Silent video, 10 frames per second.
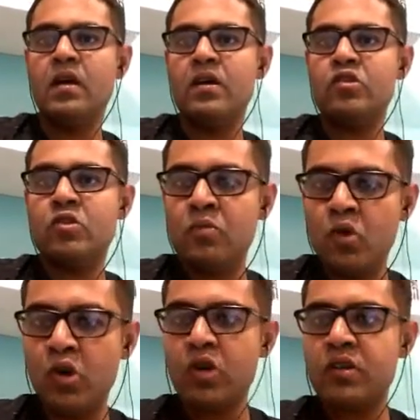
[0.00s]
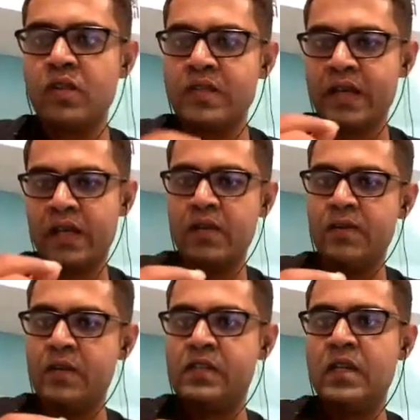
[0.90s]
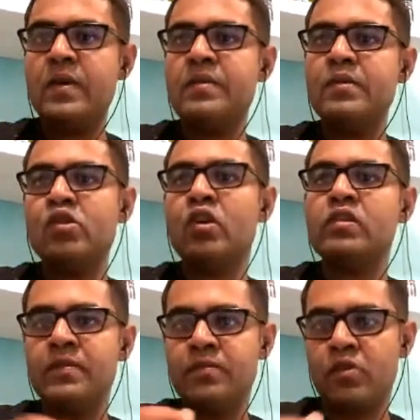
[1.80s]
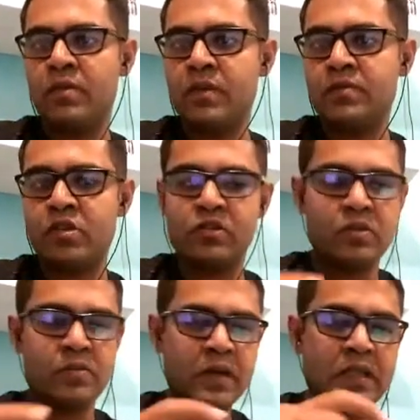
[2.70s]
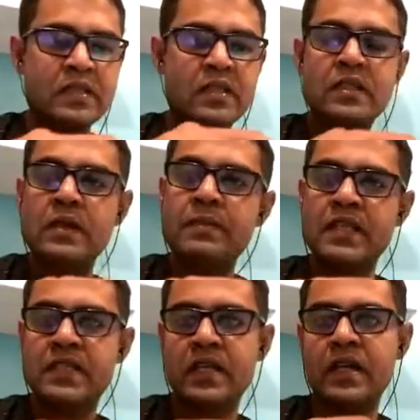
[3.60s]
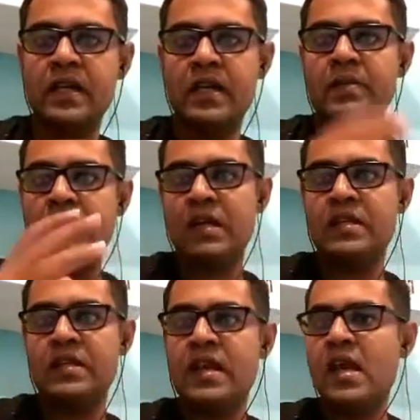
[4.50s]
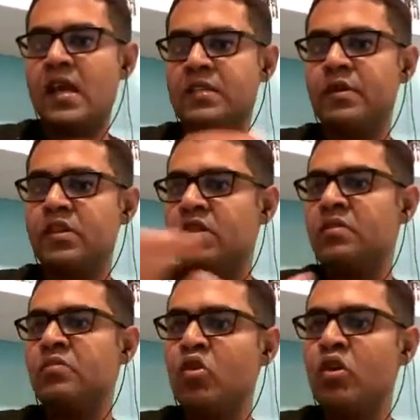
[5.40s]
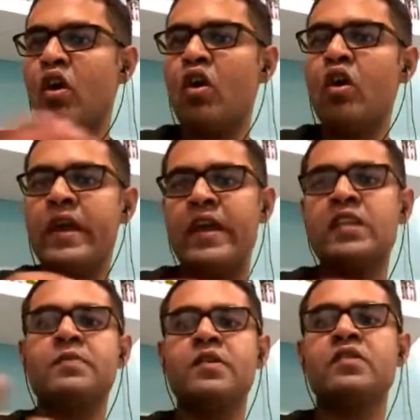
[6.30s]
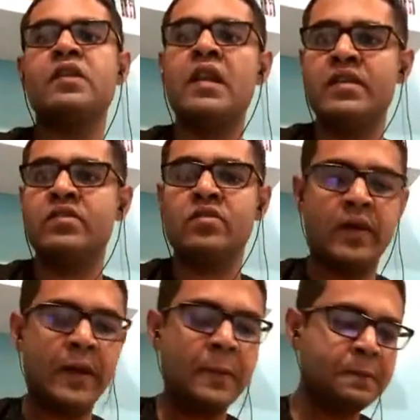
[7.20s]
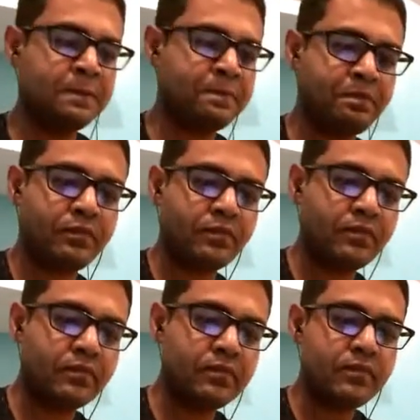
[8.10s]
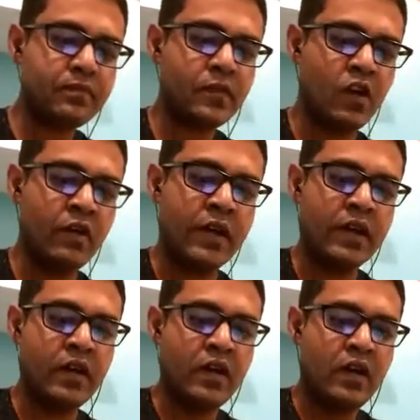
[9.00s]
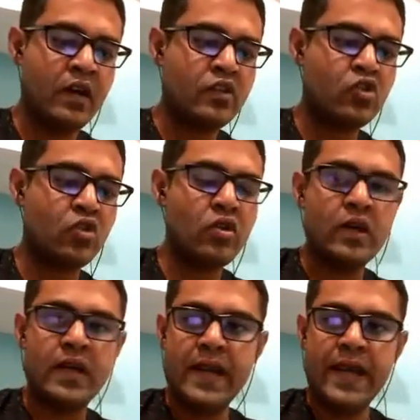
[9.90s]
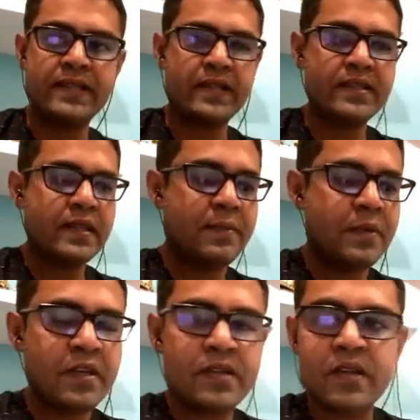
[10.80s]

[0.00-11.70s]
So more on this again we'll see when we solve some problems also. But this is the basic idea when I say X% more or X% less. Okay. All right. So next concept is